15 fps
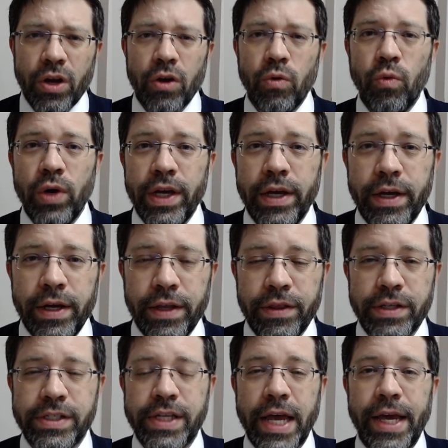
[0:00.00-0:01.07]
We, in
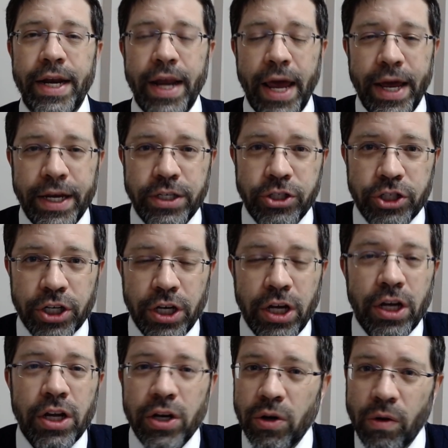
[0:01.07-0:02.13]
this day and age,
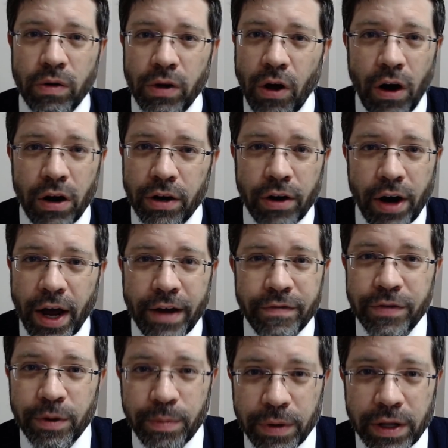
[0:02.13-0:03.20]
no longer have
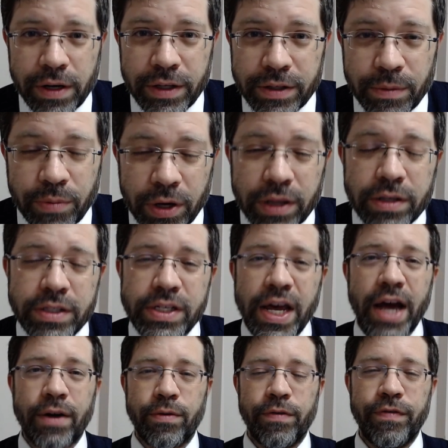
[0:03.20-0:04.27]
the ability to bring the
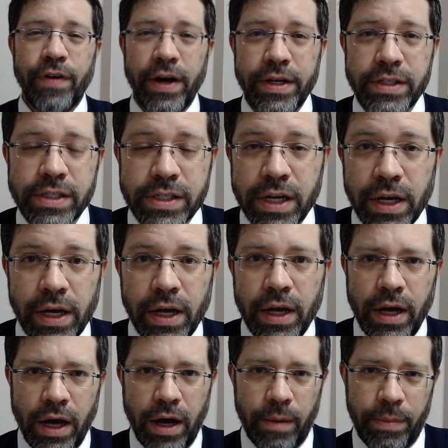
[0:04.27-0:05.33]
sacrifice,
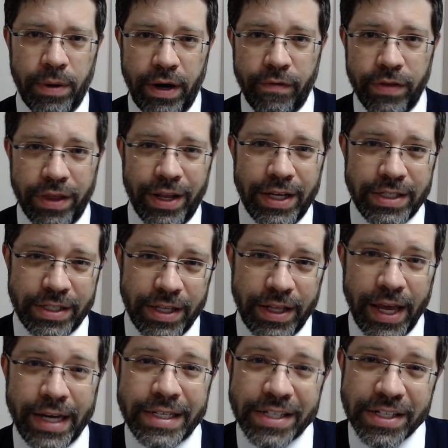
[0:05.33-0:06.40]
uh, but nevertheless, the
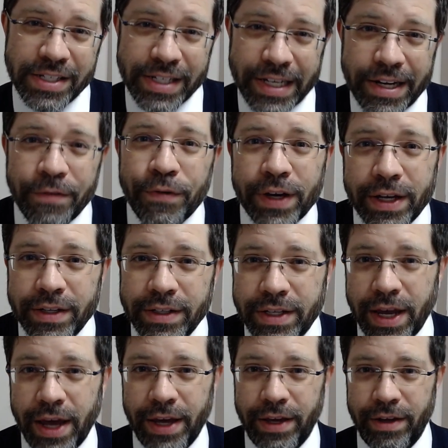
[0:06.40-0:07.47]
day is a significant
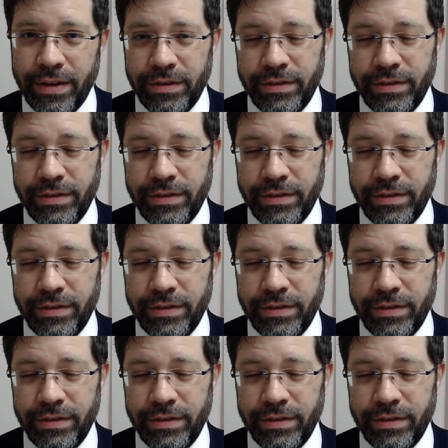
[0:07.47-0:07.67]
day.